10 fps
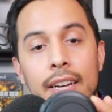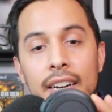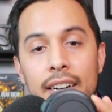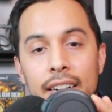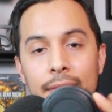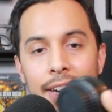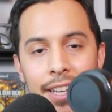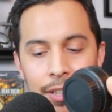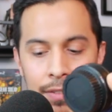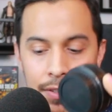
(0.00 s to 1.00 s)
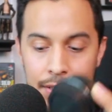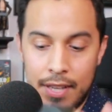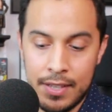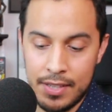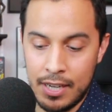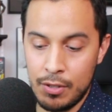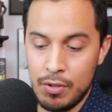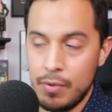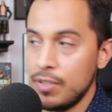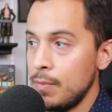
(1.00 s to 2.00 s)
Uh, I love this lens and I do
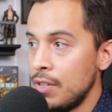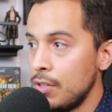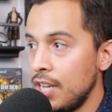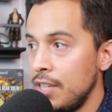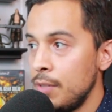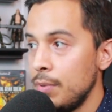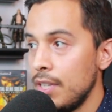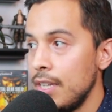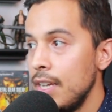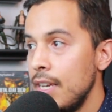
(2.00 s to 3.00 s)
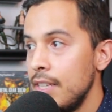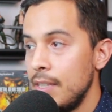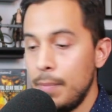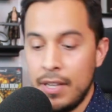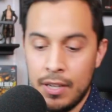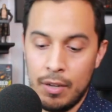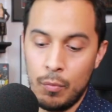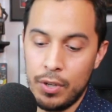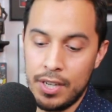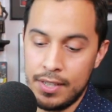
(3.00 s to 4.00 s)
use them interchangeably depending on
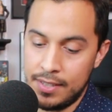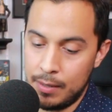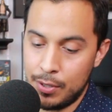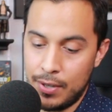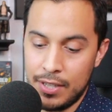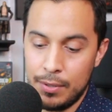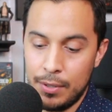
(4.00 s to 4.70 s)
what it is that I'm trying to